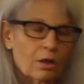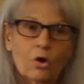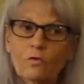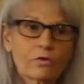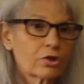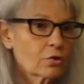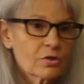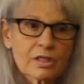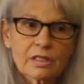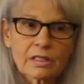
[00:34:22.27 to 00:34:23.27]

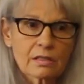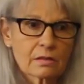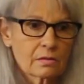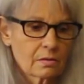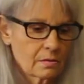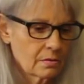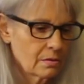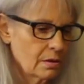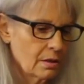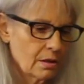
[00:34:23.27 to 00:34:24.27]
Overdoses,
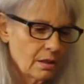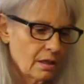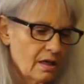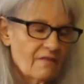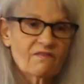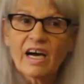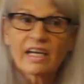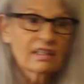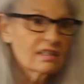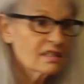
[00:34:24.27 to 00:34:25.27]

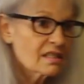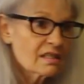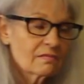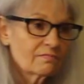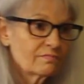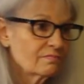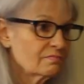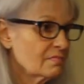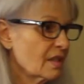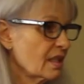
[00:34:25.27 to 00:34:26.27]
violence,
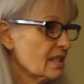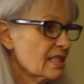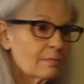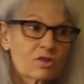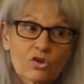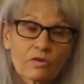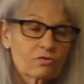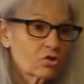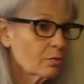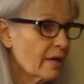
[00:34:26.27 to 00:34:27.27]
some sort of
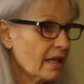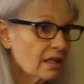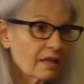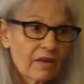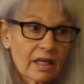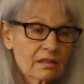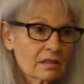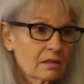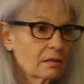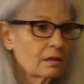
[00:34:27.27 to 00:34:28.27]
traumatic event,
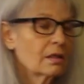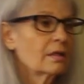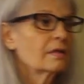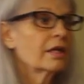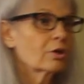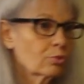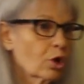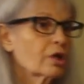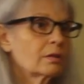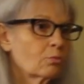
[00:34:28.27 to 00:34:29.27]
they are
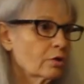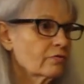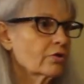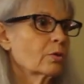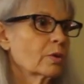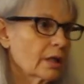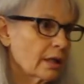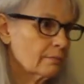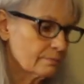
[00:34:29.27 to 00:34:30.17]
brought in more frequently.